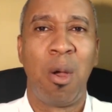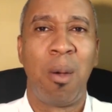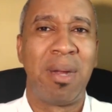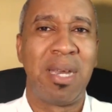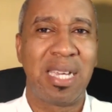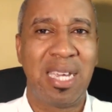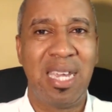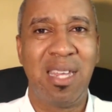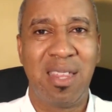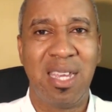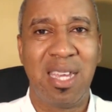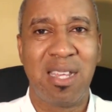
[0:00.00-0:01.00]
But the
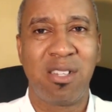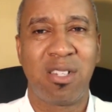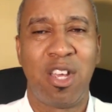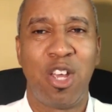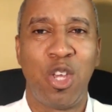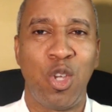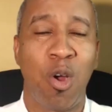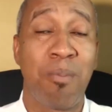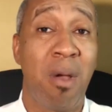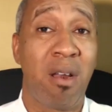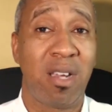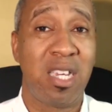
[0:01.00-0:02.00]
key thing is your
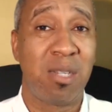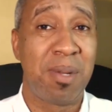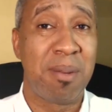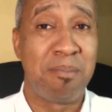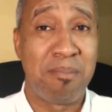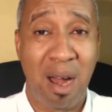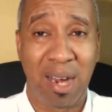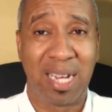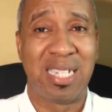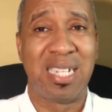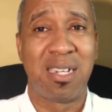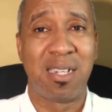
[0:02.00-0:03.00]
product is being
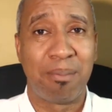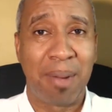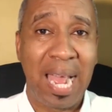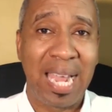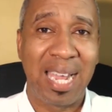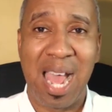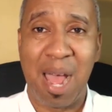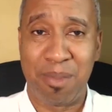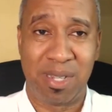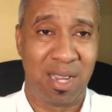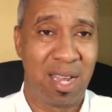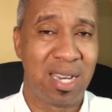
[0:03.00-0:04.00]
marketed by
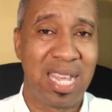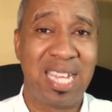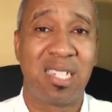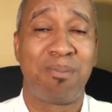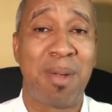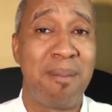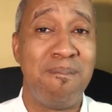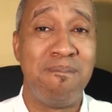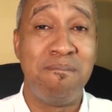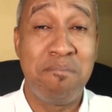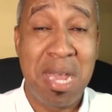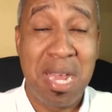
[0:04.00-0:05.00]
Amazon. They spend
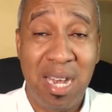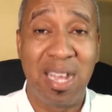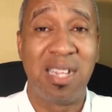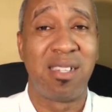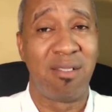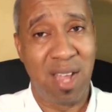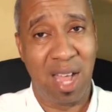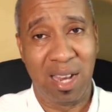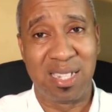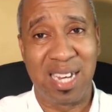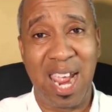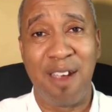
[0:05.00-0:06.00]
millions of
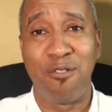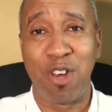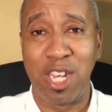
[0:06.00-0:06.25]
dollars every